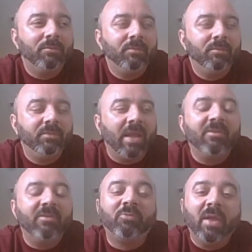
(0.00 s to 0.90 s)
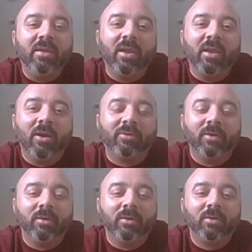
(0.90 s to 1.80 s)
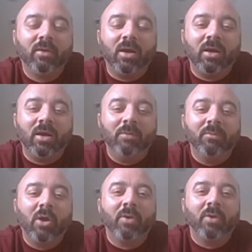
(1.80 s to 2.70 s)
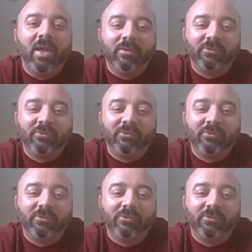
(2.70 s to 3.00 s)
David Spade character in Coneheads.